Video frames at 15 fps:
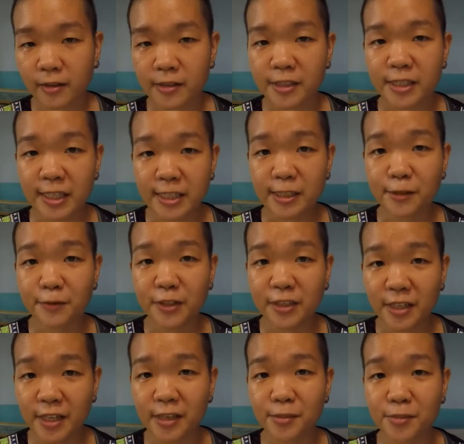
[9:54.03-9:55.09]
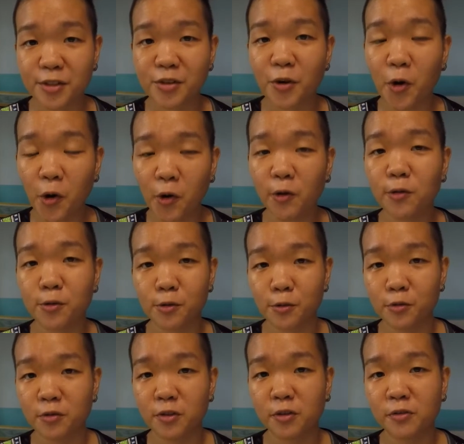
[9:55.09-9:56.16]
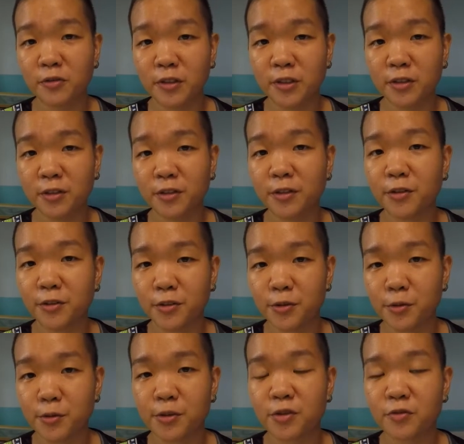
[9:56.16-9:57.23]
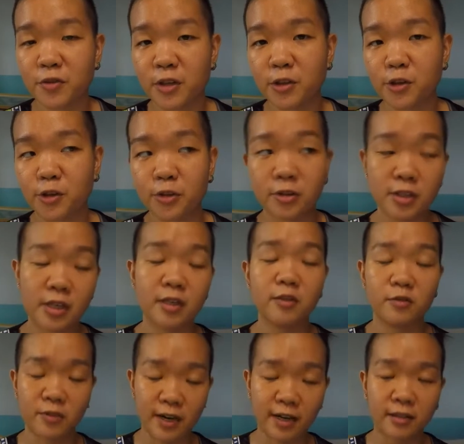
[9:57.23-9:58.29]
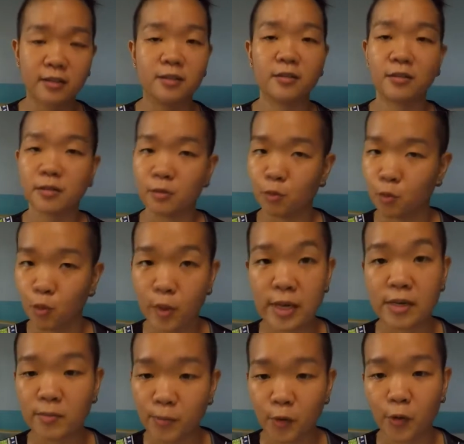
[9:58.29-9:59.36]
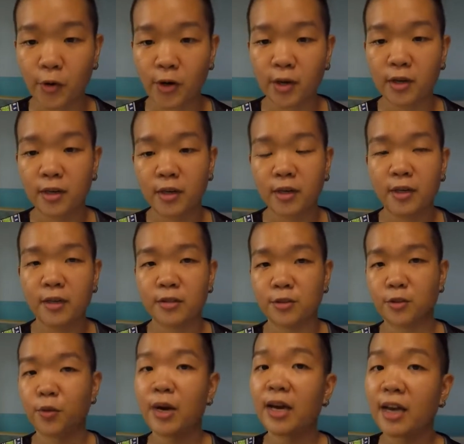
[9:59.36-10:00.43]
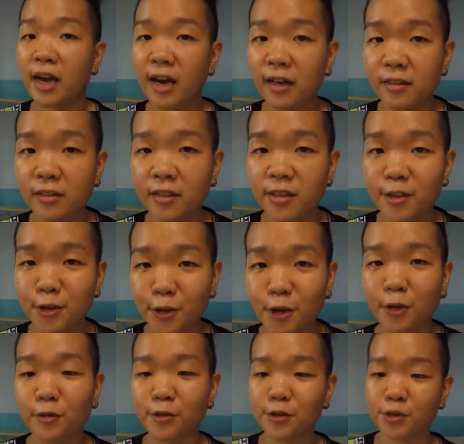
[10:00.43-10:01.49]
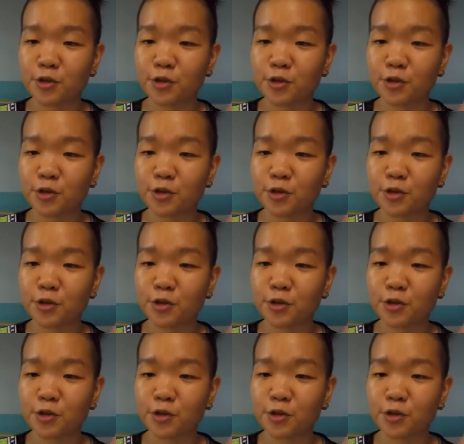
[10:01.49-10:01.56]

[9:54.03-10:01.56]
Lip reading: Scientific names also fulfill those functions, and in fact, way more. And so I highly encourage